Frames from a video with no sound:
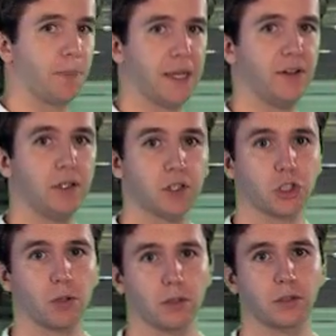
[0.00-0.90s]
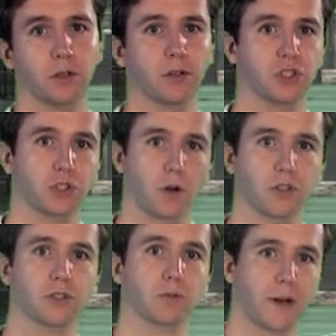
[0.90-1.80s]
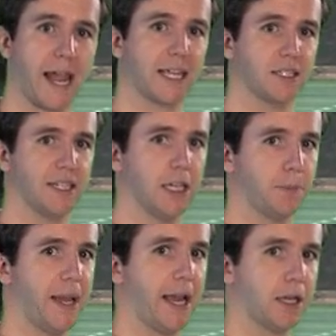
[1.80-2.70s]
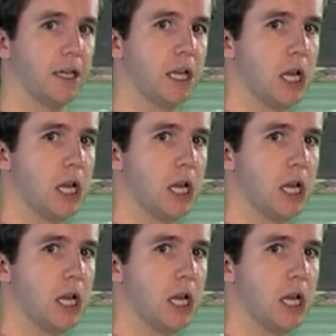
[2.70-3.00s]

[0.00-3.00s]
The pivot and the shoulder turn starts the racket take back.